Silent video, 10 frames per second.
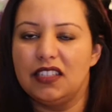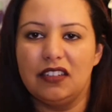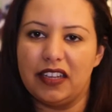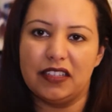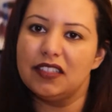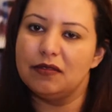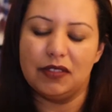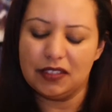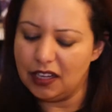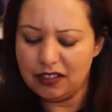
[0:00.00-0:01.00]
don't get
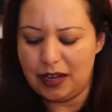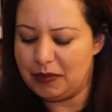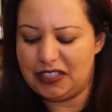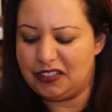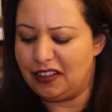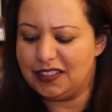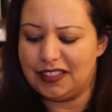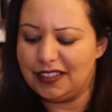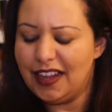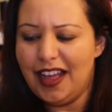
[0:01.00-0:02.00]
don't get me
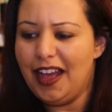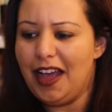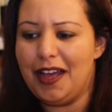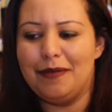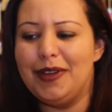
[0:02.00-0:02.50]
started. Um,